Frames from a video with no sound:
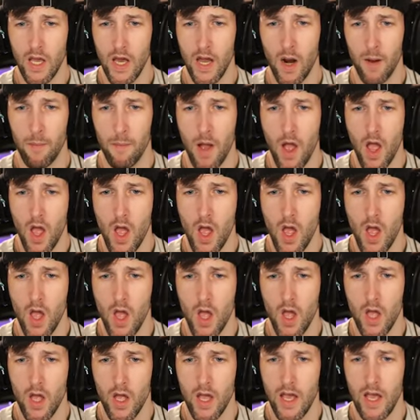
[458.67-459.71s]
Get him.
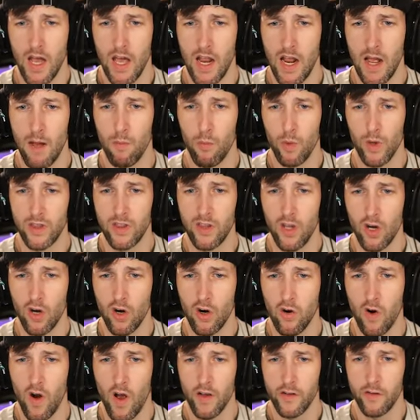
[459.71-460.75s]
Hit him with the
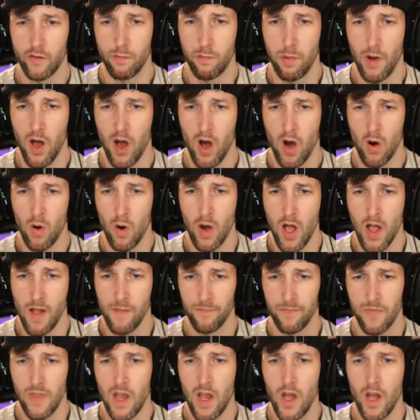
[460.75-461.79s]
crossbow.
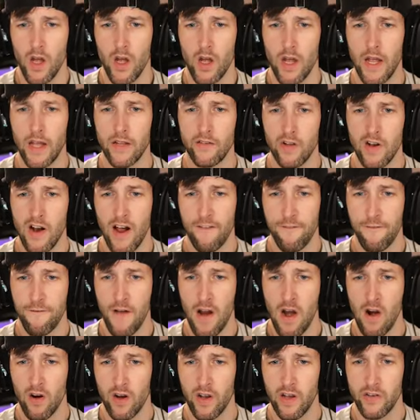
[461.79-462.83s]
It's not
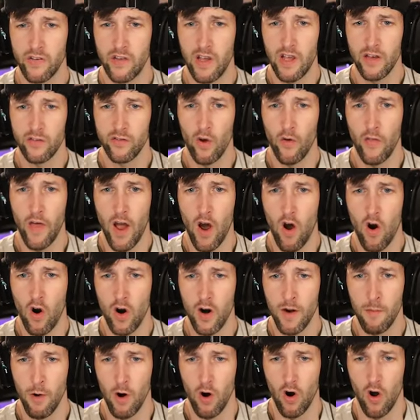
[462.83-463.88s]
fair because he has all that
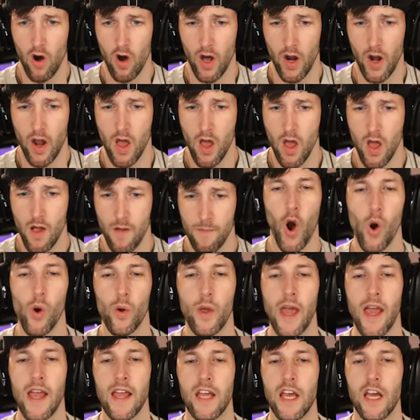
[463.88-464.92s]
armor on.
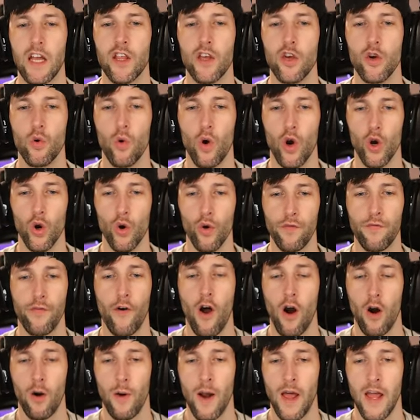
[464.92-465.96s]
Okay, can you oof
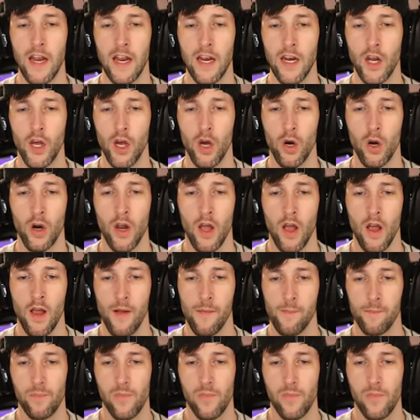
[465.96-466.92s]
already, dude?